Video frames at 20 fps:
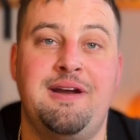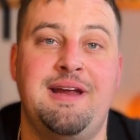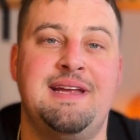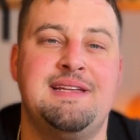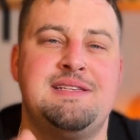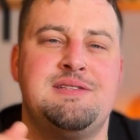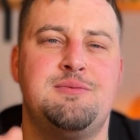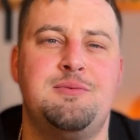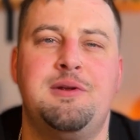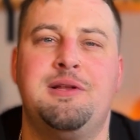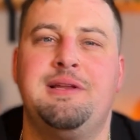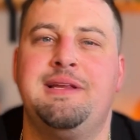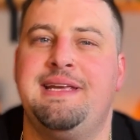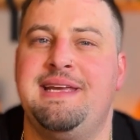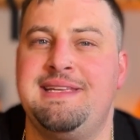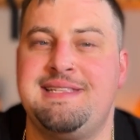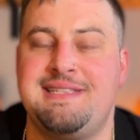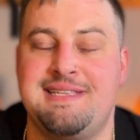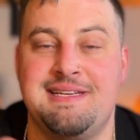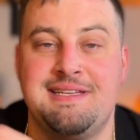It's really
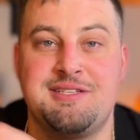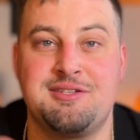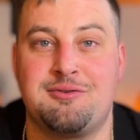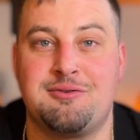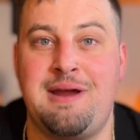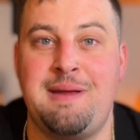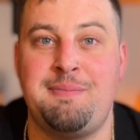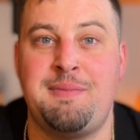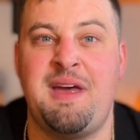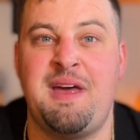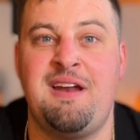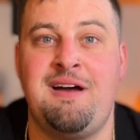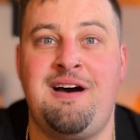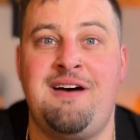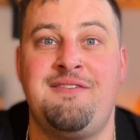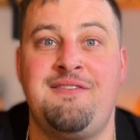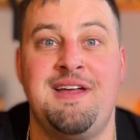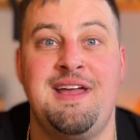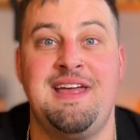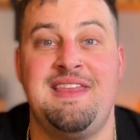easy to scrape that
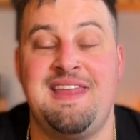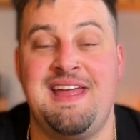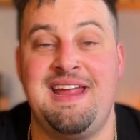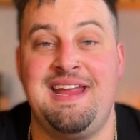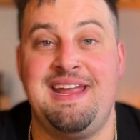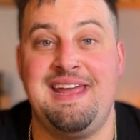off, then